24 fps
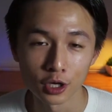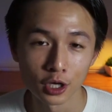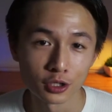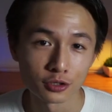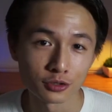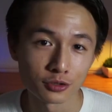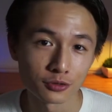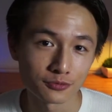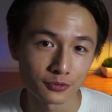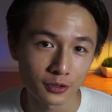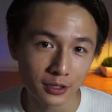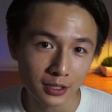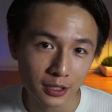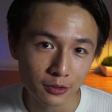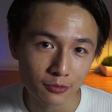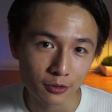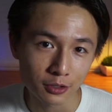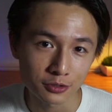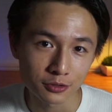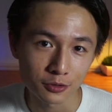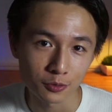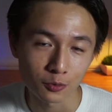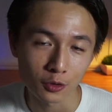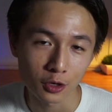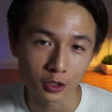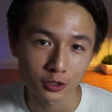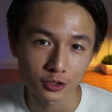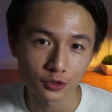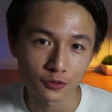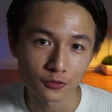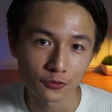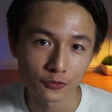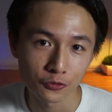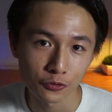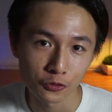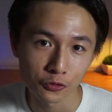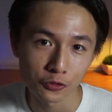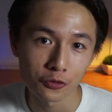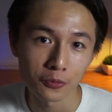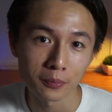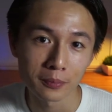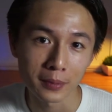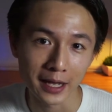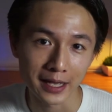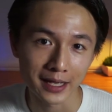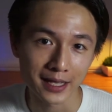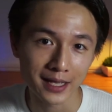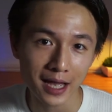you really want to watch through
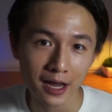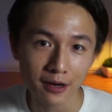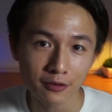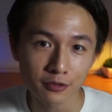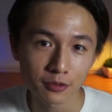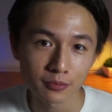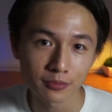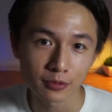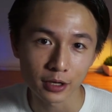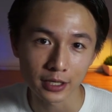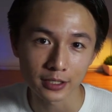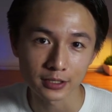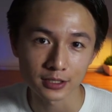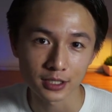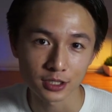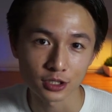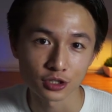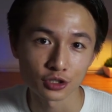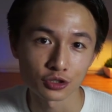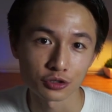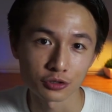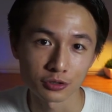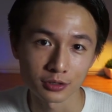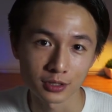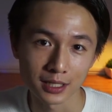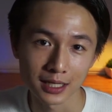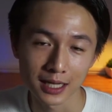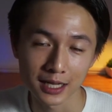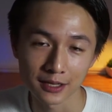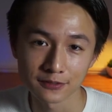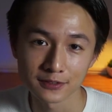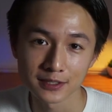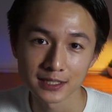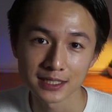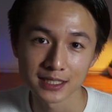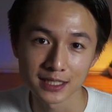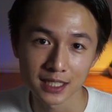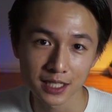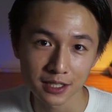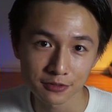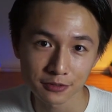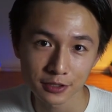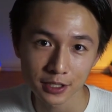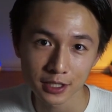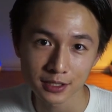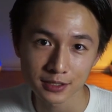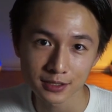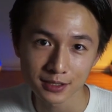my chiropractic student life
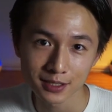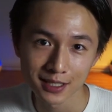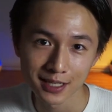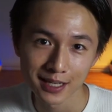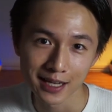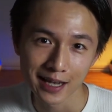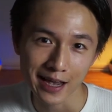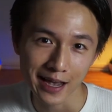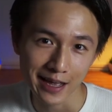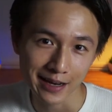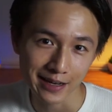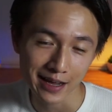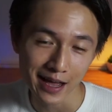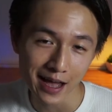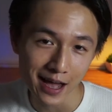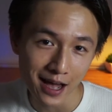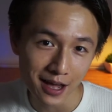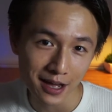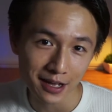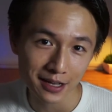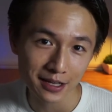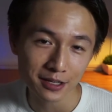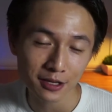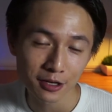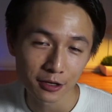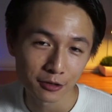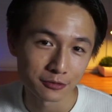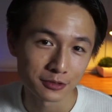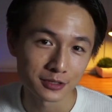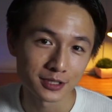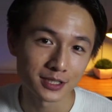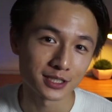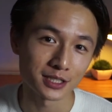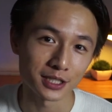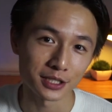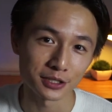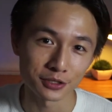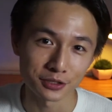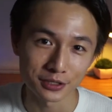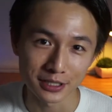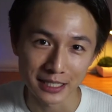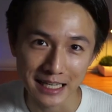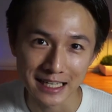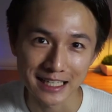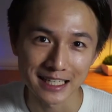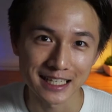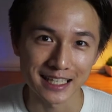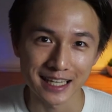series and I will see you
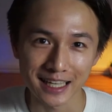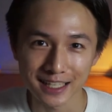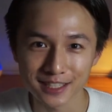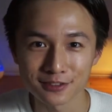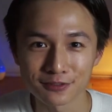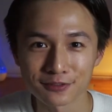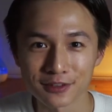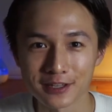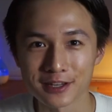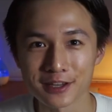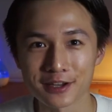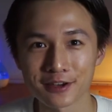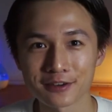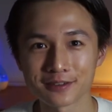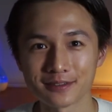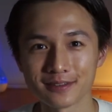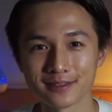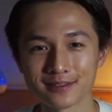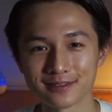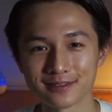in the next video.